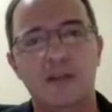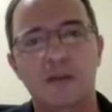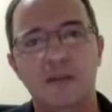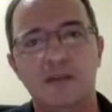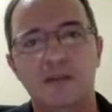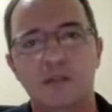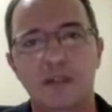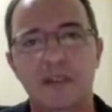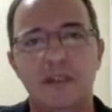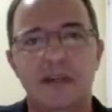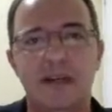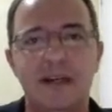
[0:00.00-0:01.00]
Quantum
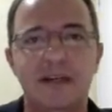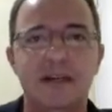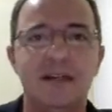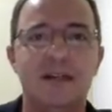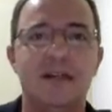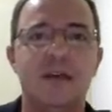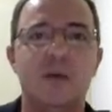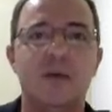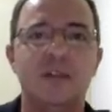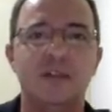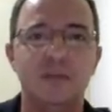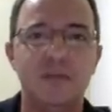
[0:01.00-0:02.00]
bits are
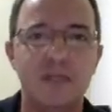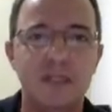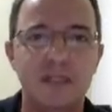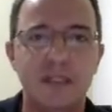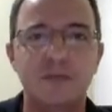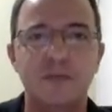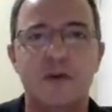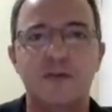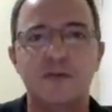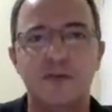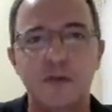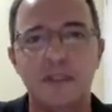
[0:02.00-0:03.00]
quantum systems of
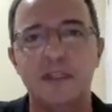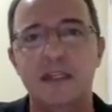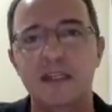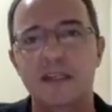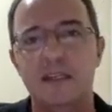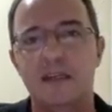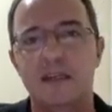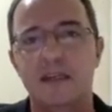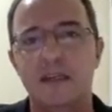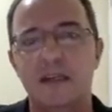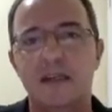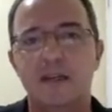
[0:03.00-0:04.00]
two states.
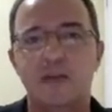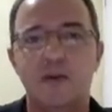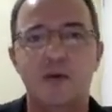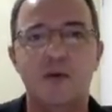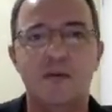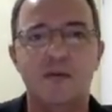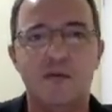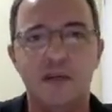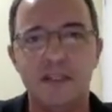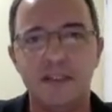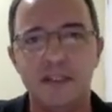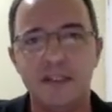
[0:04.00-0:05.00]
So for
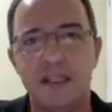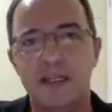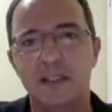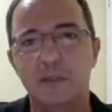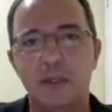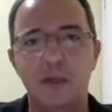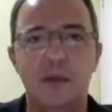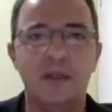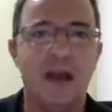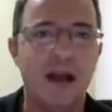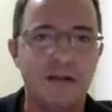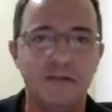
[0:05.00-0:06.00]
instance, a spin
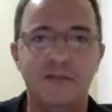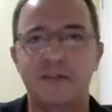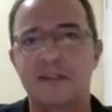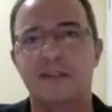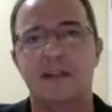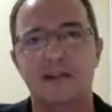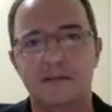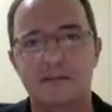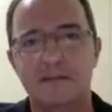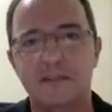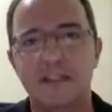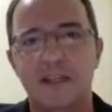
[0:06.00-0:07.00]
1/2 is
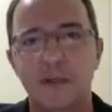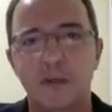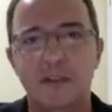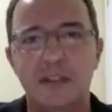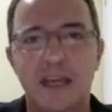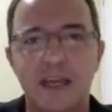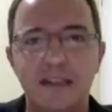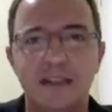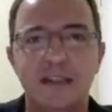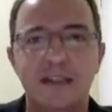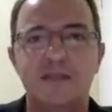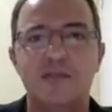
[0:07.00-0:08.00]
a good
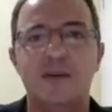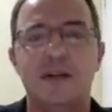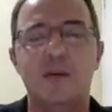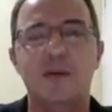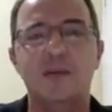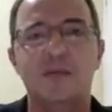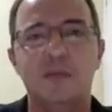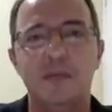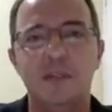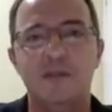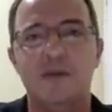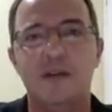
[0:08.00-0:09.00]
candidate for a quantum
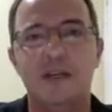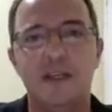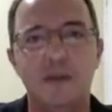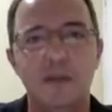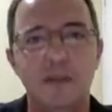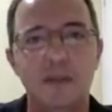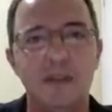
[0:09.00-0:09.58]
bit, for a qubit.